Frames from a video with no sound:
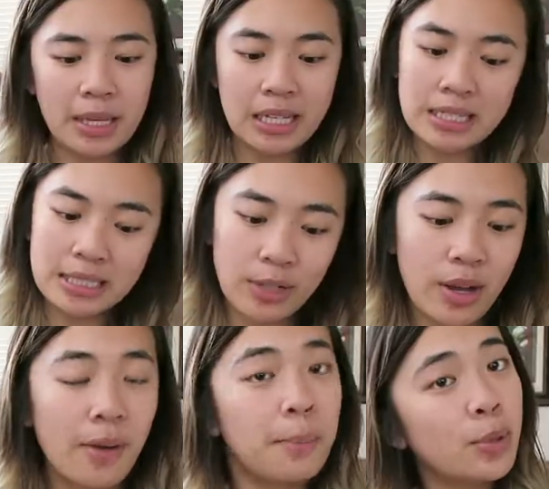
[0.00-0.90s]
because I don't
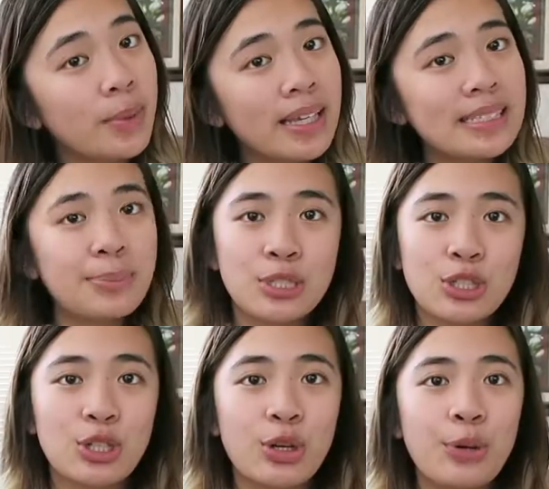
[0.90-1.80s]
have boobies, but
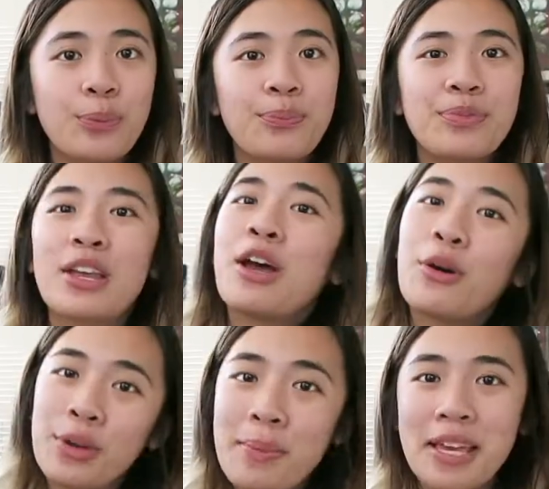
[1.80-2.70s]
you know,
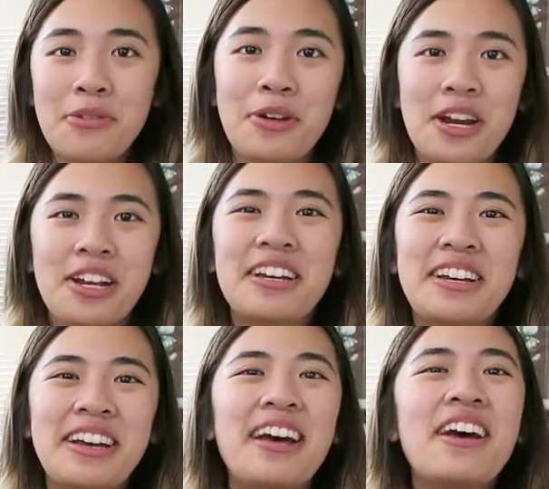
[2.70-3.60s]
we make it work.
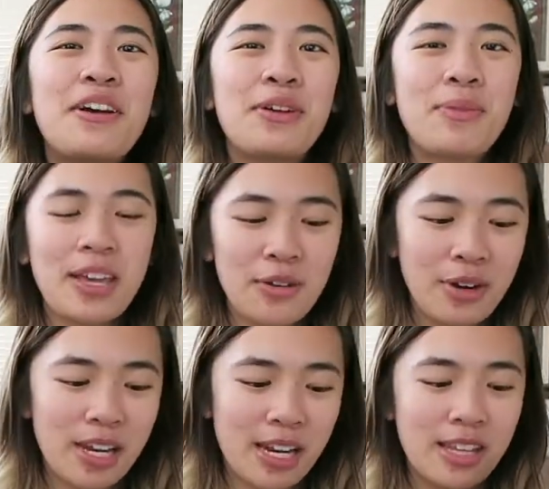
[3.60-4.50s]
We make it
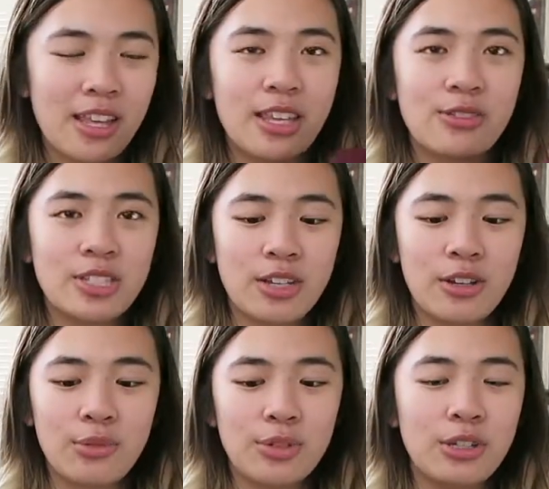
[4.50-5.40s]
work, and I thought it was like
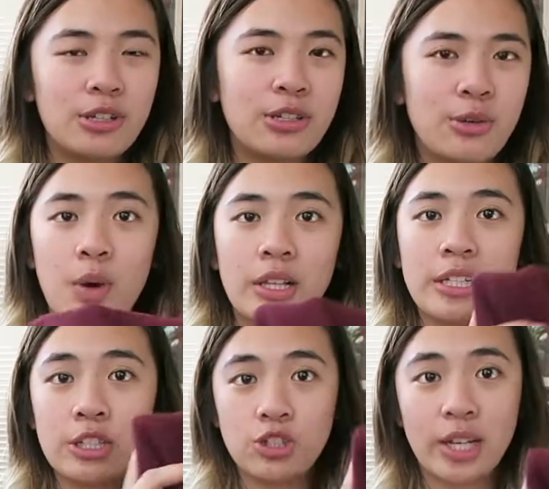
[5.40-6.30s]
a really good
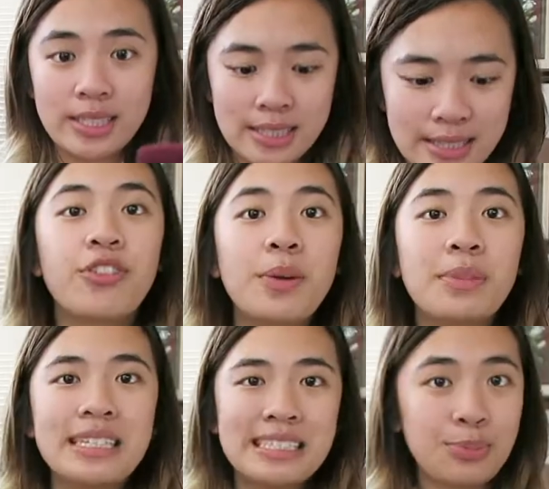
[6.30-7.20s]
quality dress.
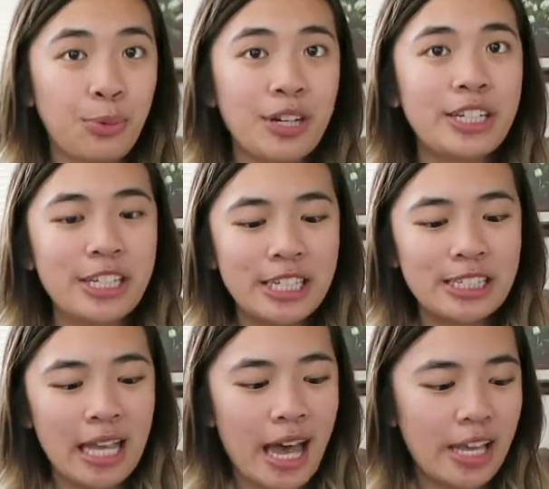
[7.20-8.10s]
From Dick's Sporting
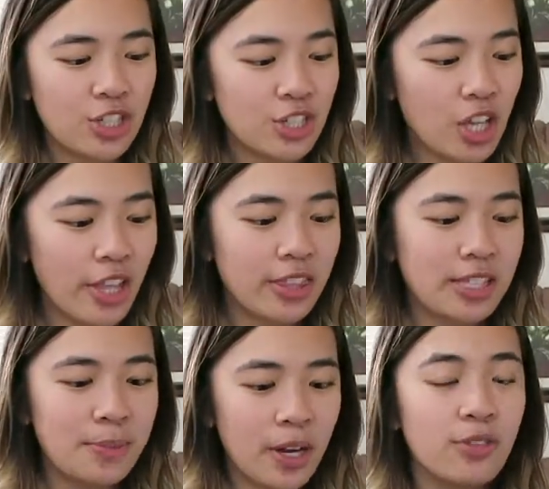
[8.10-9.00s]
Goods, I just got
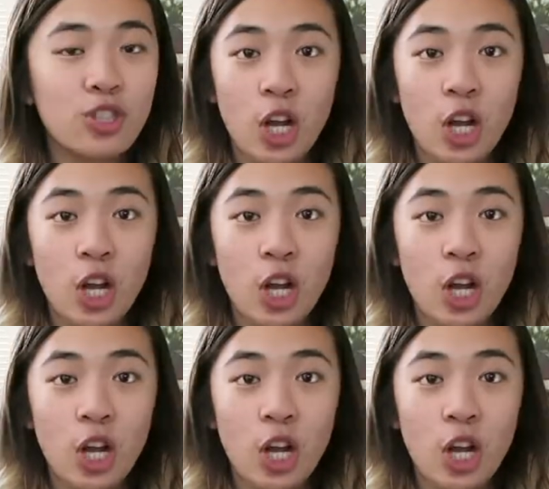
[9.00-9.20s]
these pair of